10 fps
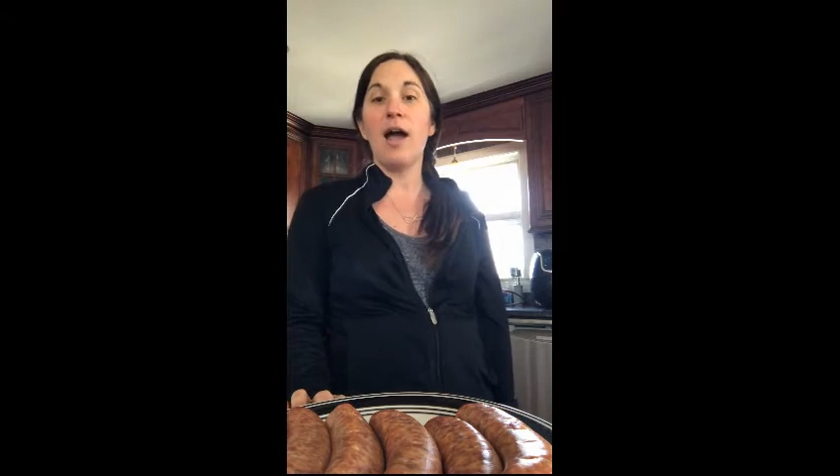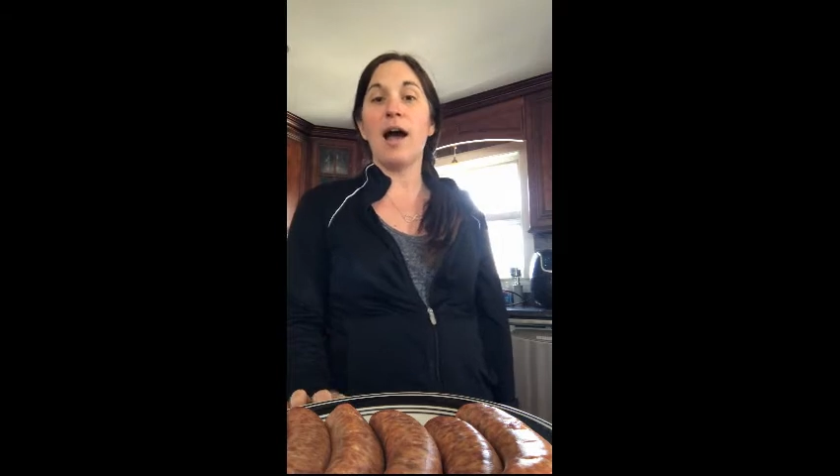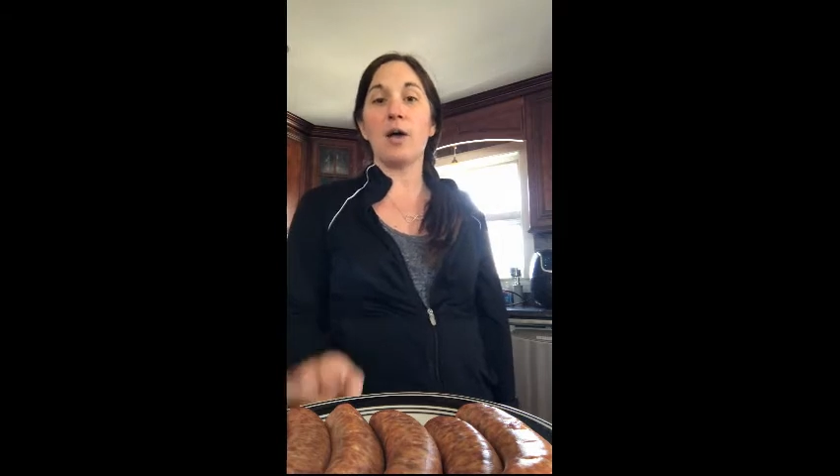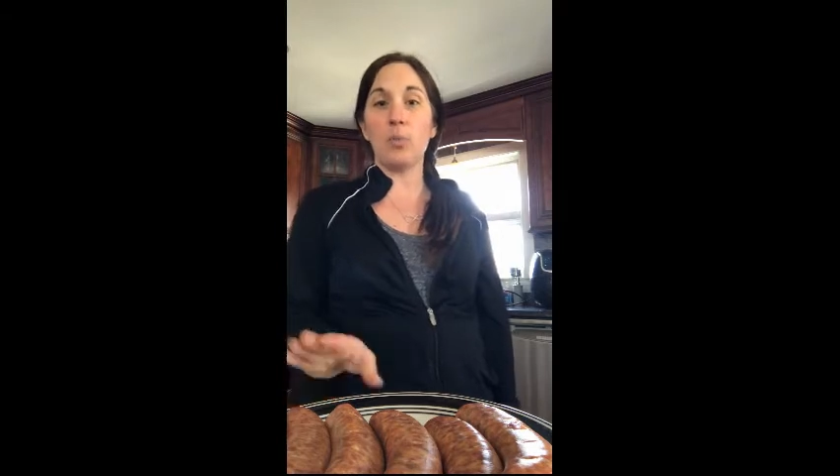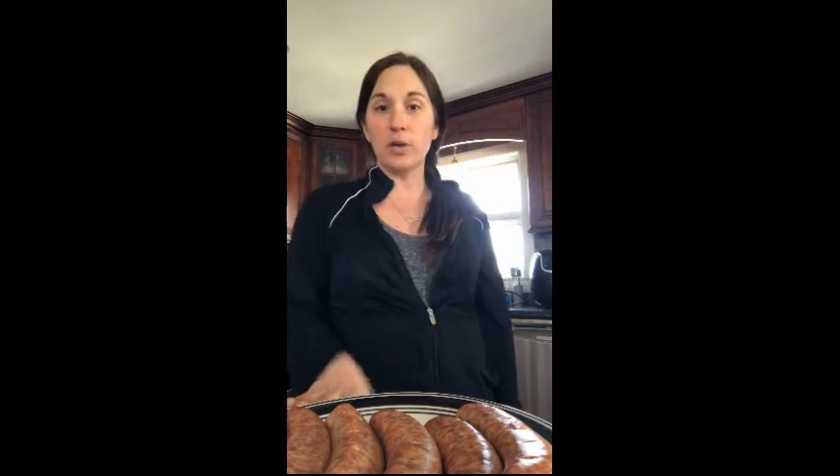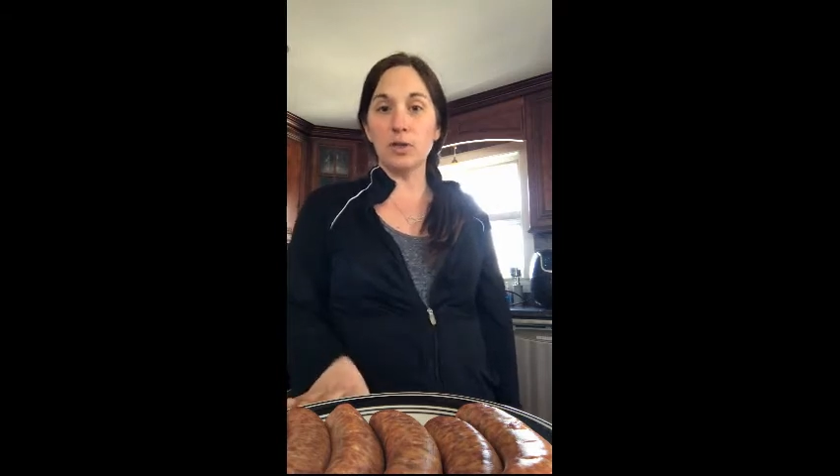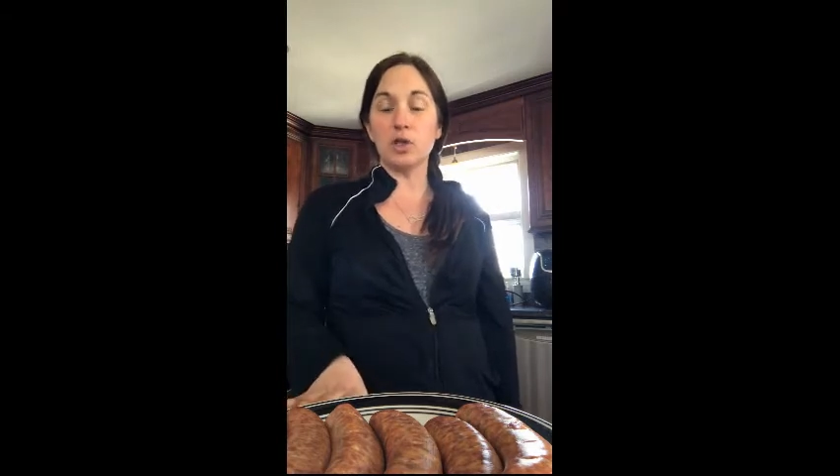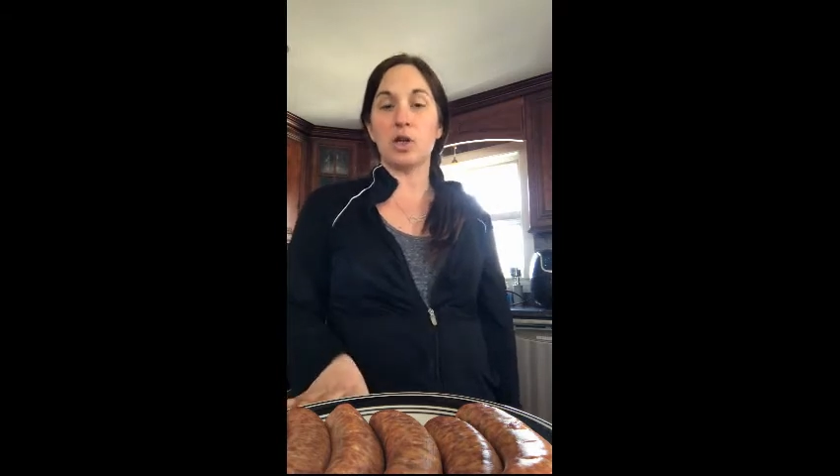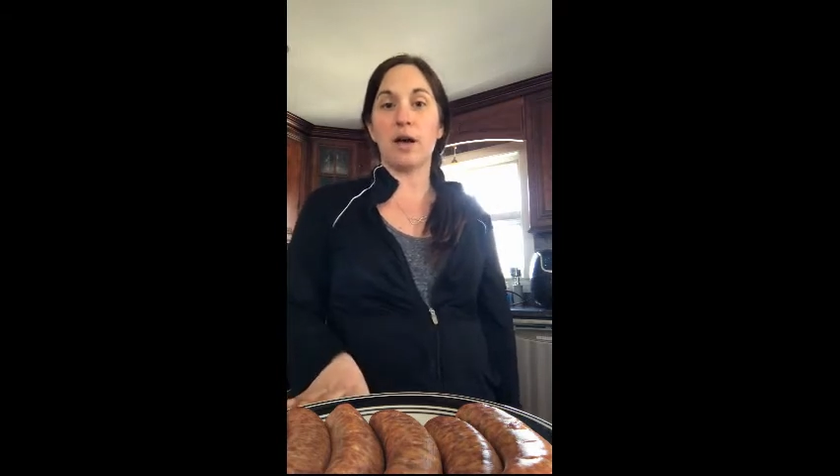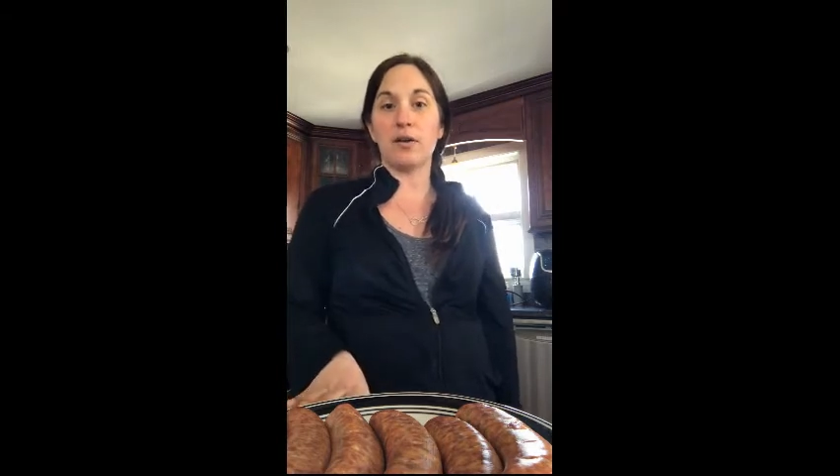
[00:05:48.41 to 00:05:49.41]
I will
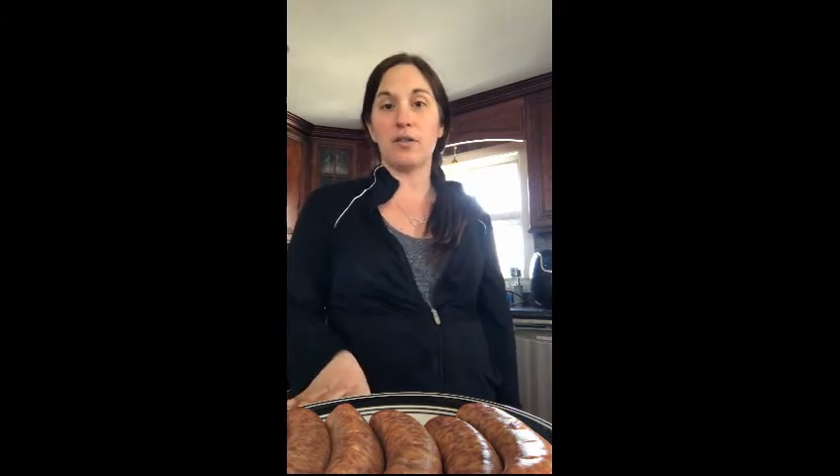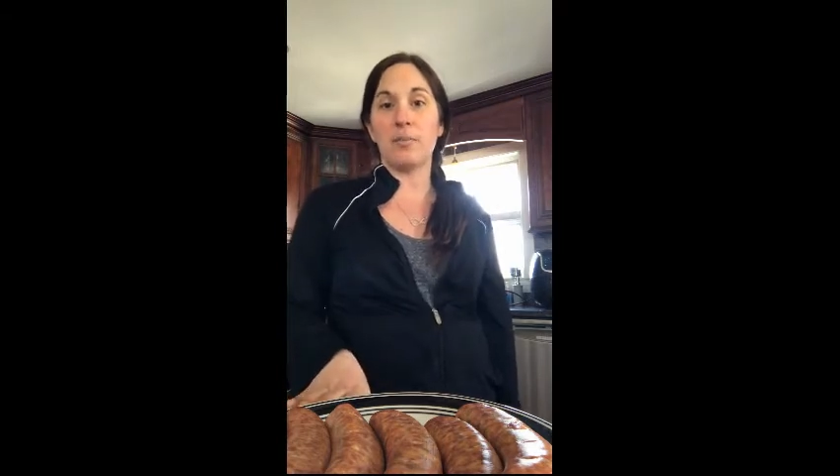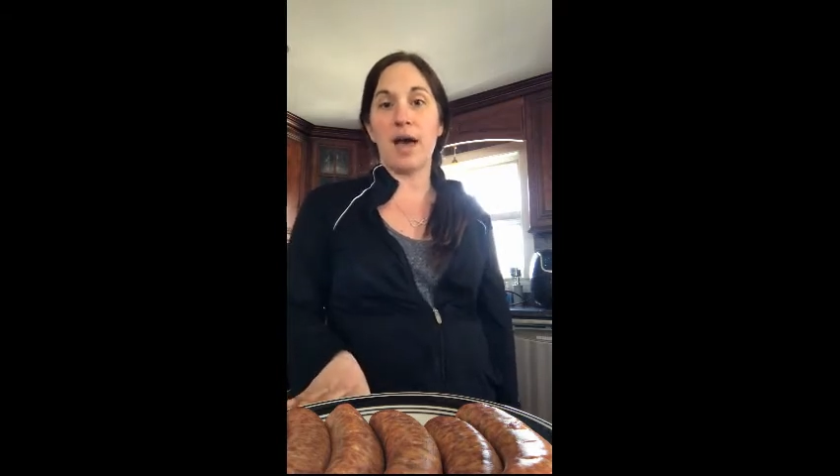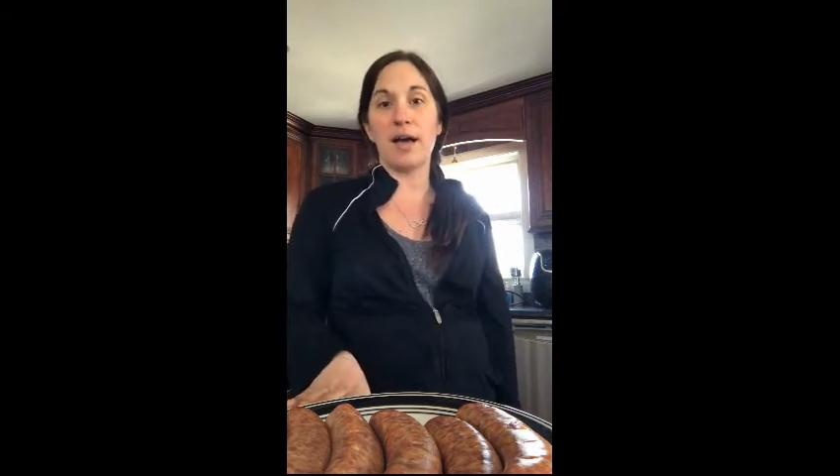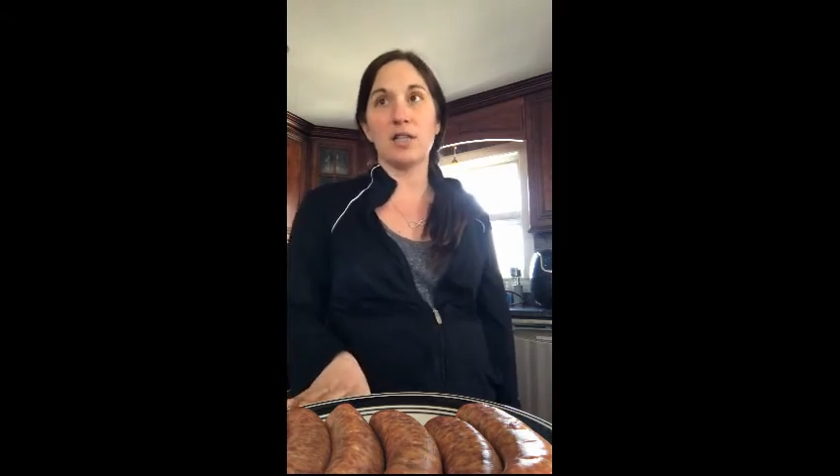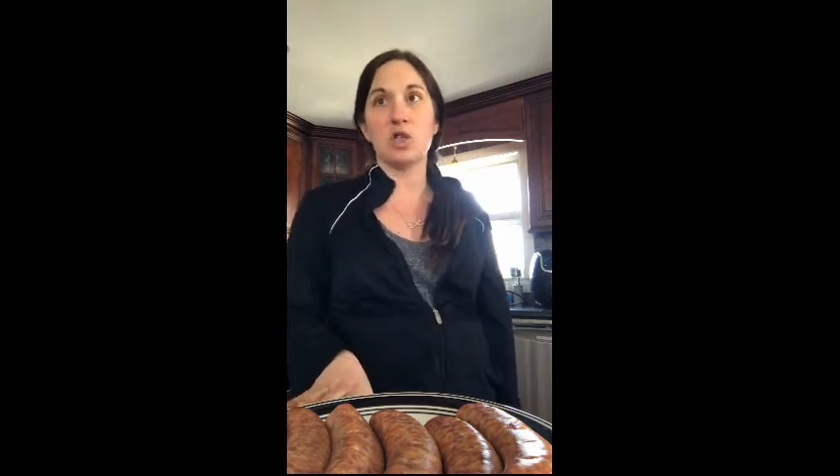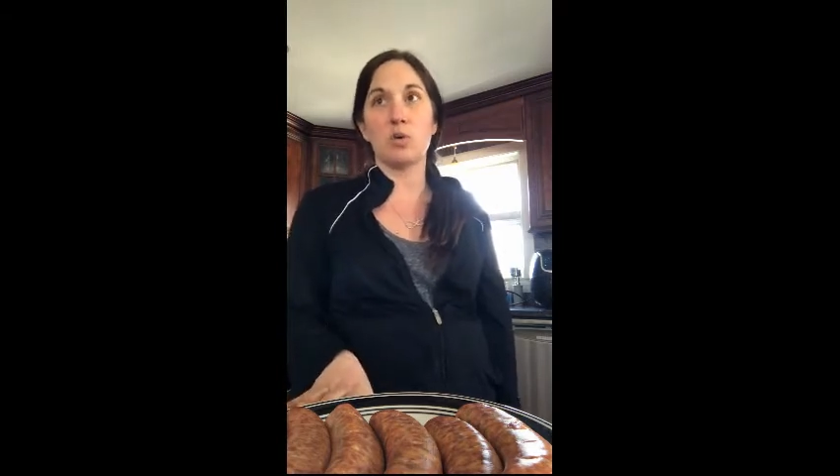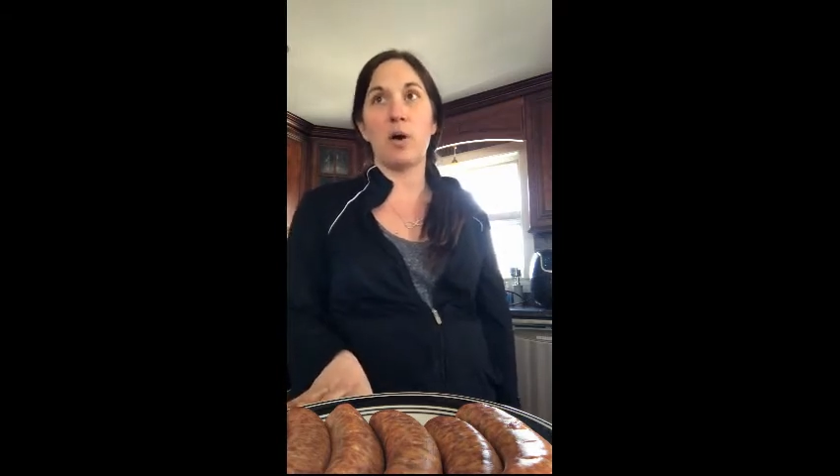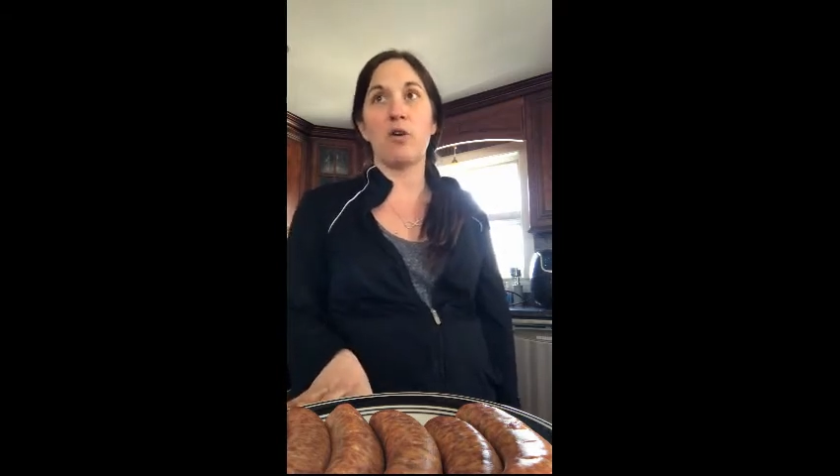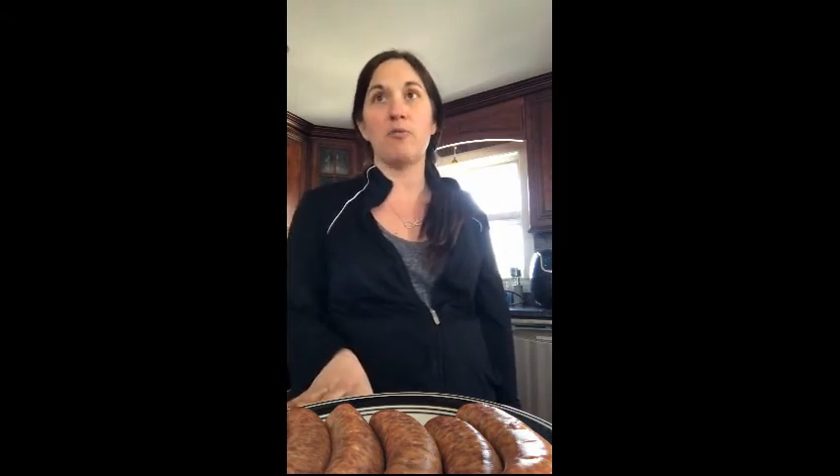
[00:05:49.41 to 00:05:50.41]
check them at
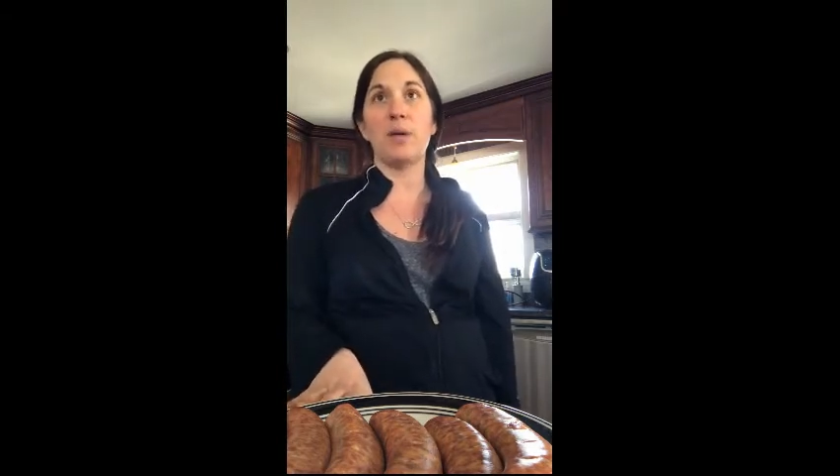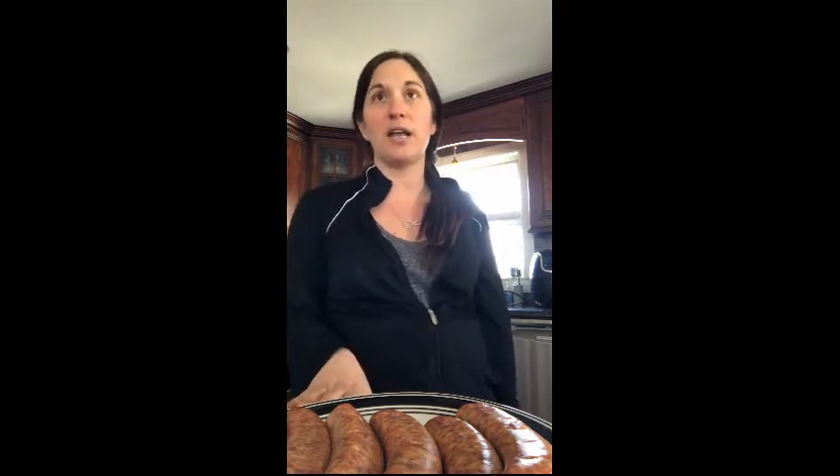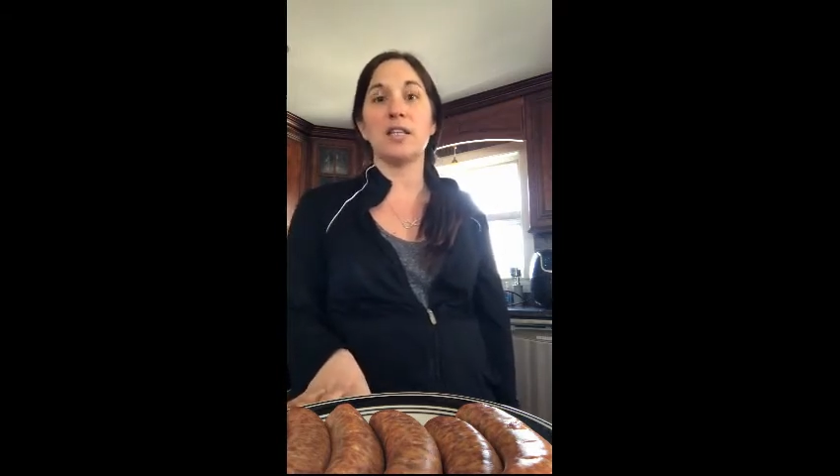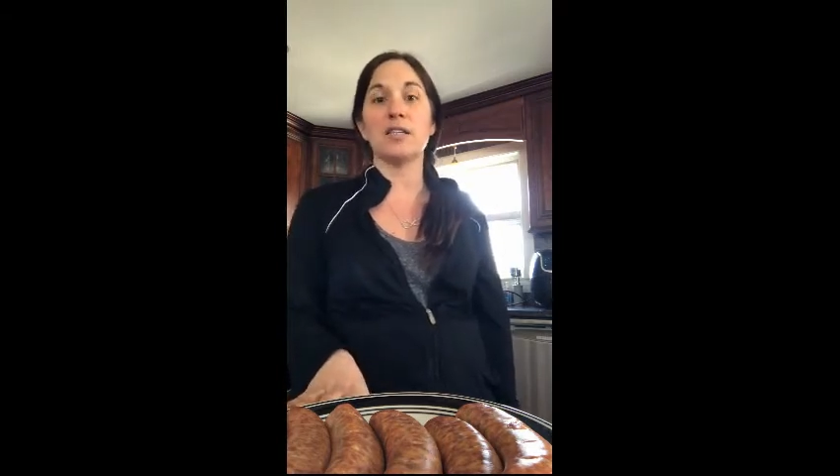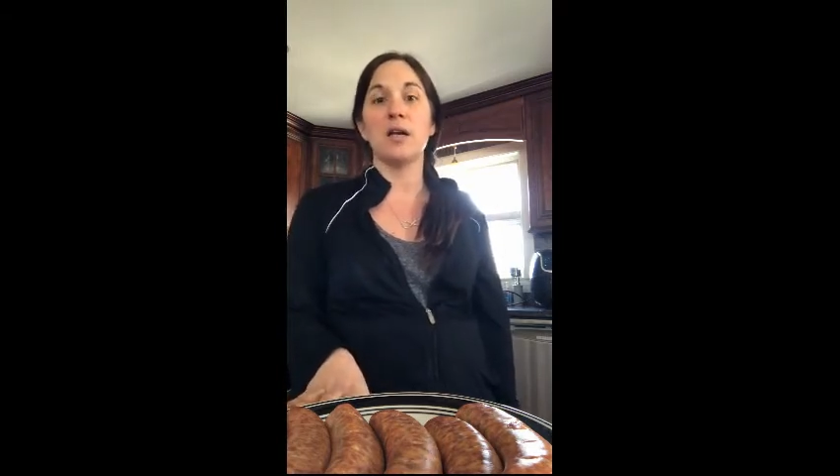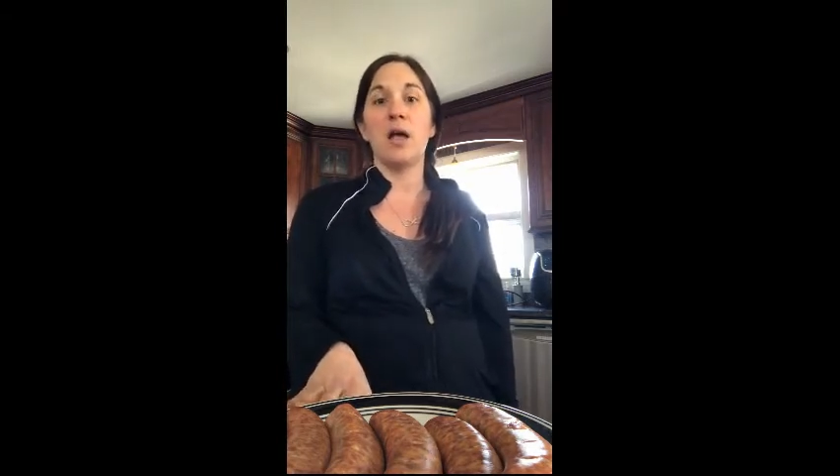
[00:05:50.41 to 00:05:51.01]
12 minutes,